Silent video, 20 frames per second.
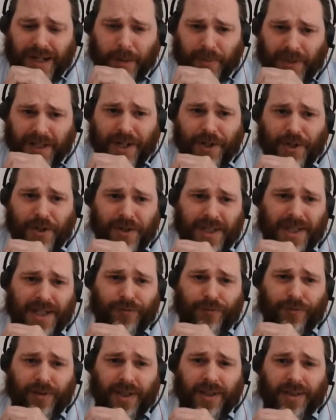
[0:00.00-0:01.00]
application
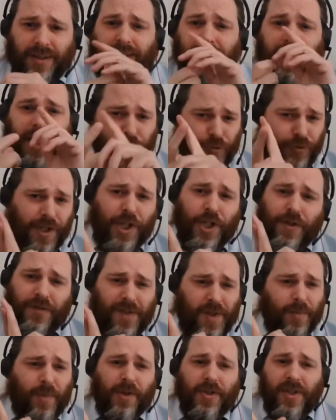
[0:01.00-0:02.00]
delivery, increase your
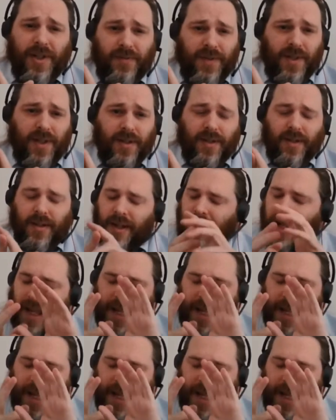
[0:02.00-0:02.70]
responsiveness,